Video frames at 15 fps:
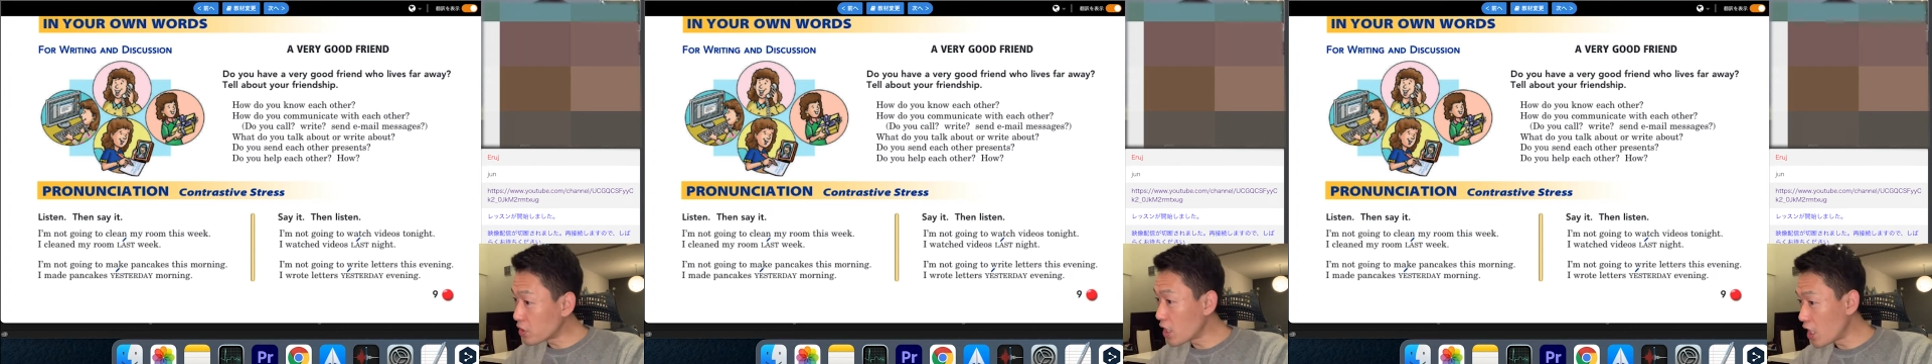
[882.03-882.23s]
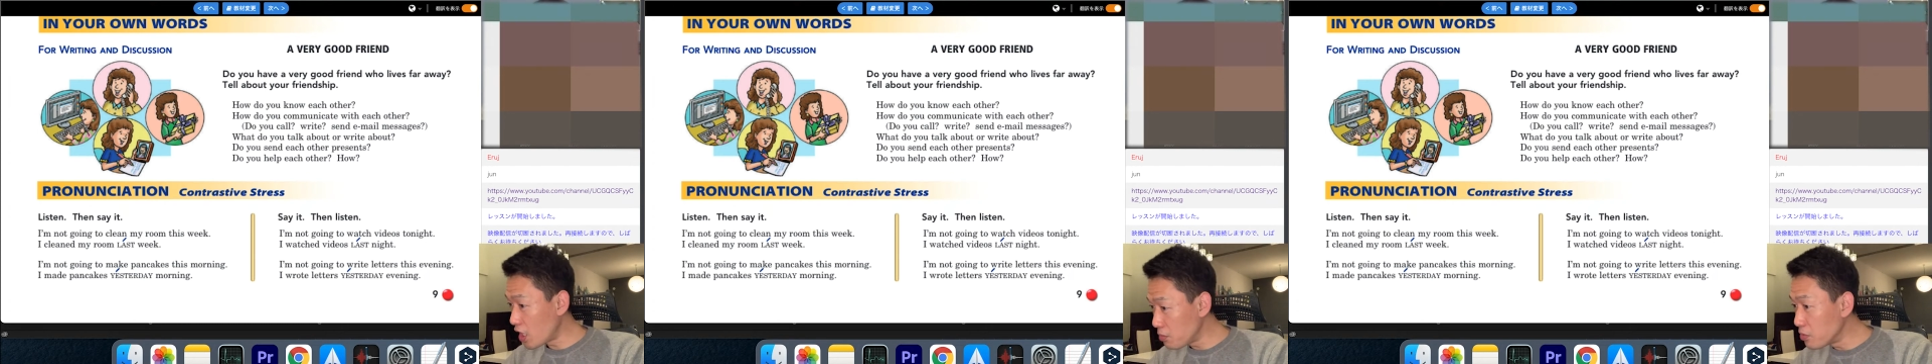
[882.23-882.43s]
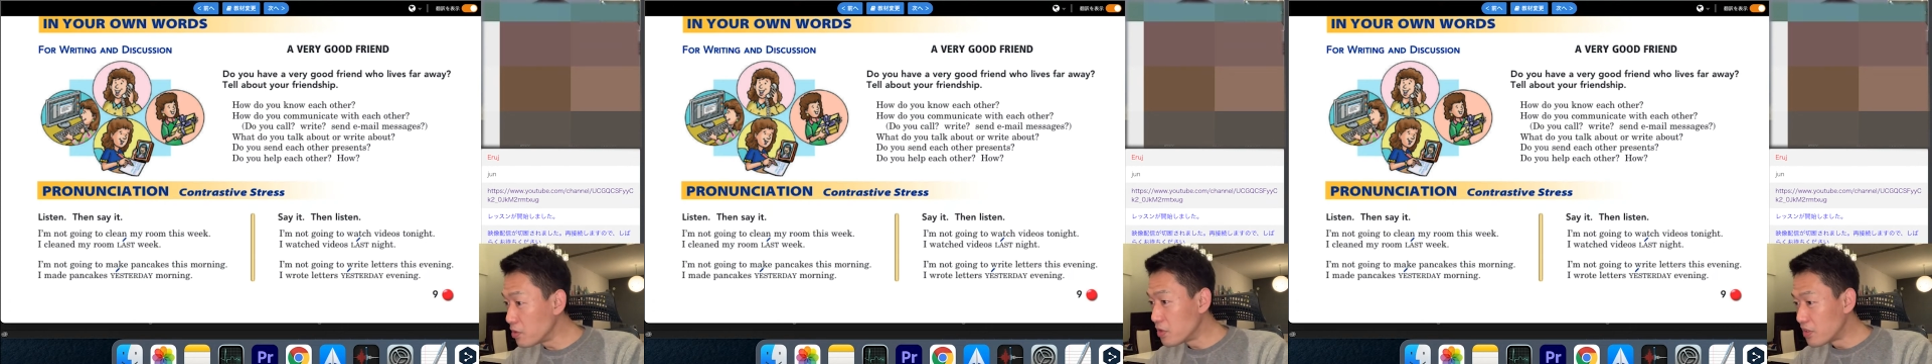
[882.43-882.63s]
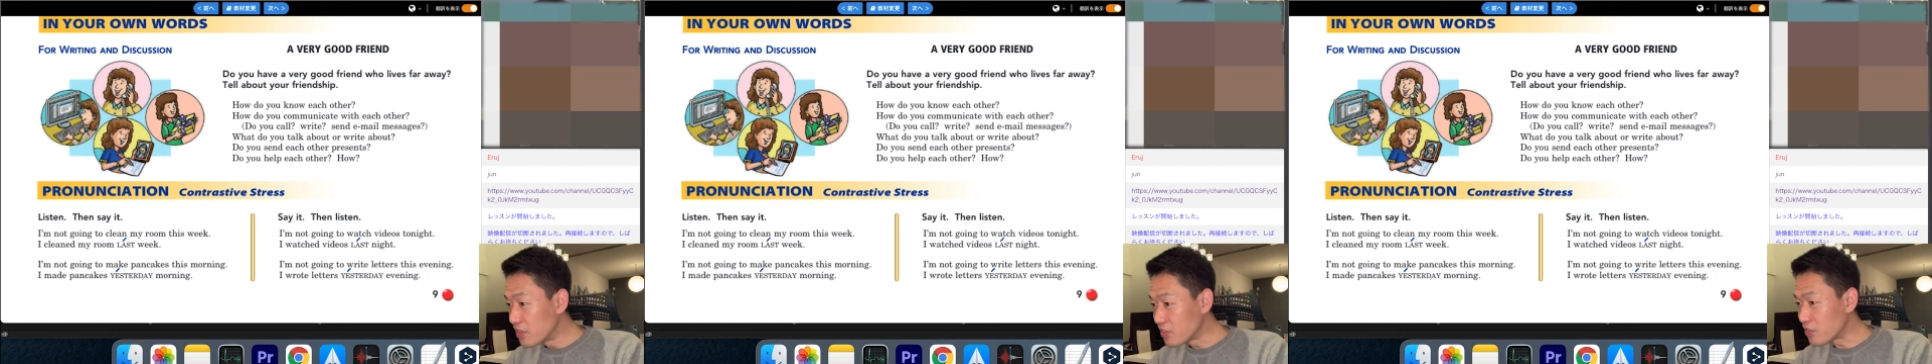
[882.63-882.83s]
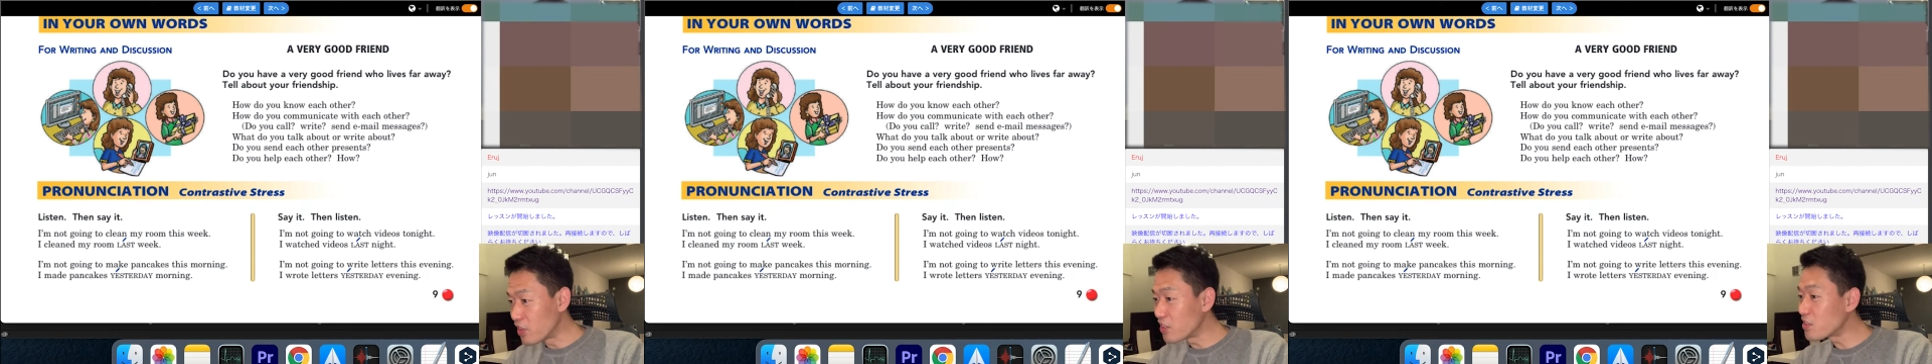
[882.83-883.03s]
time?
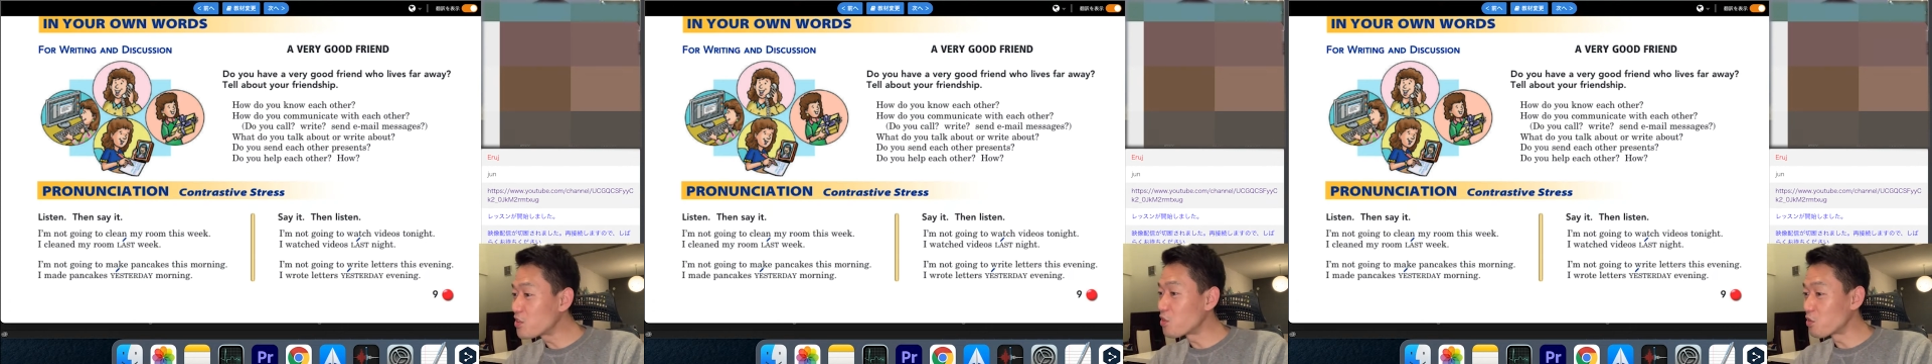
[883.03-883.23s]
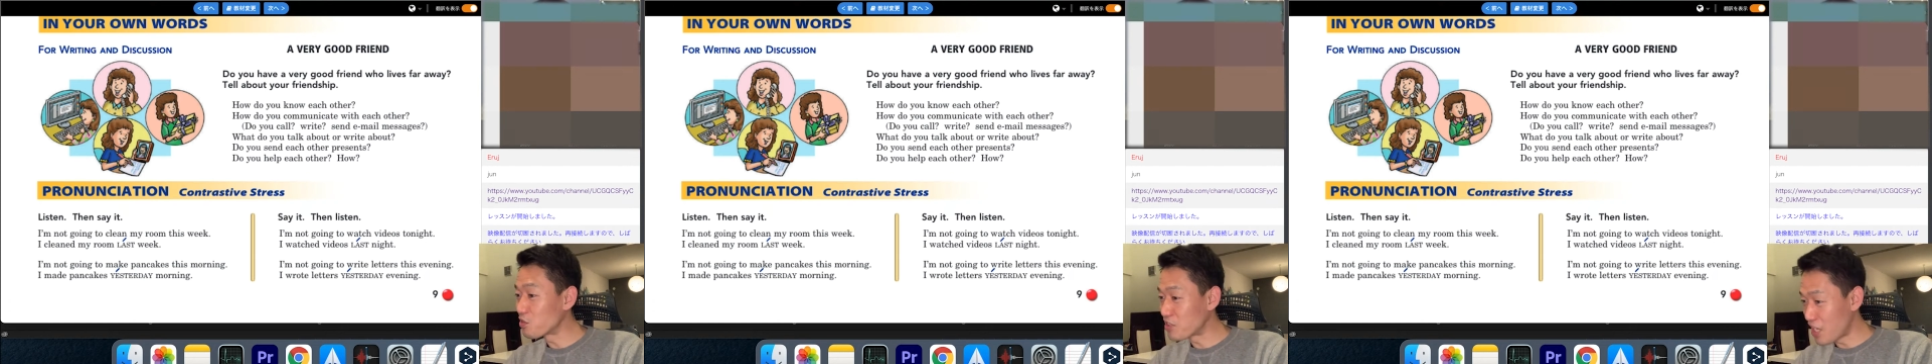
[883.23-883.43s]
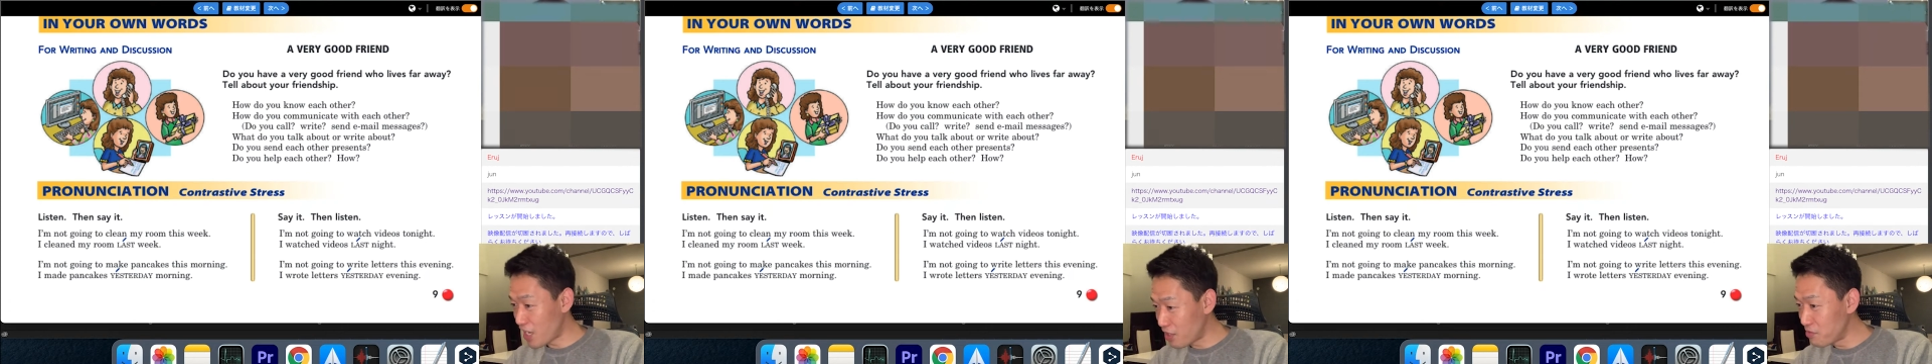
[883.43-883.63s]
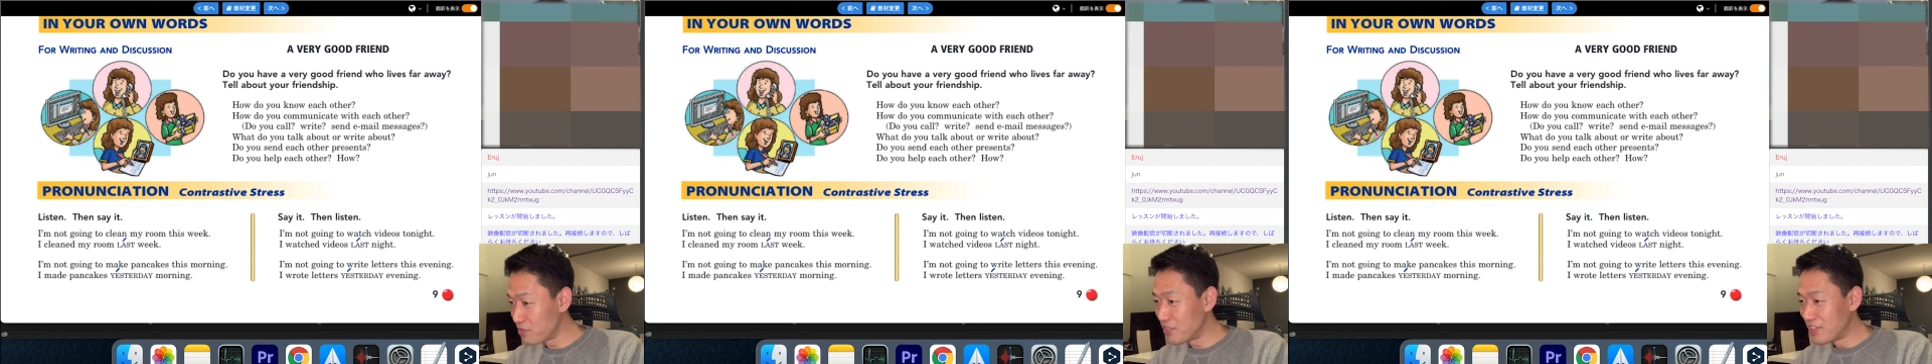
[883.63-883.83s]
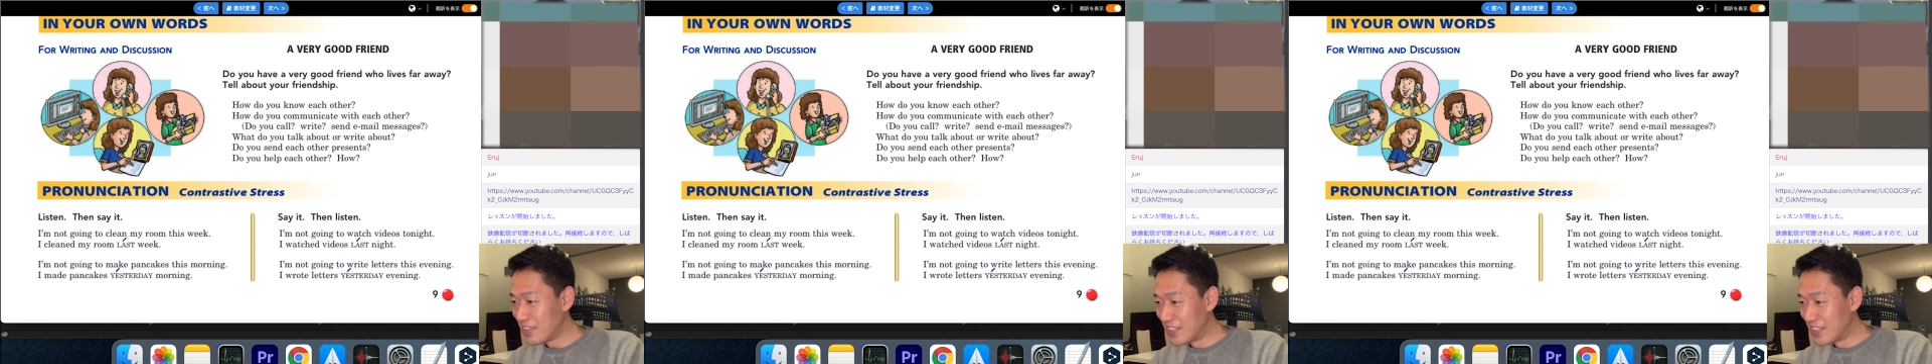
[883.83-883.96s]
Question time?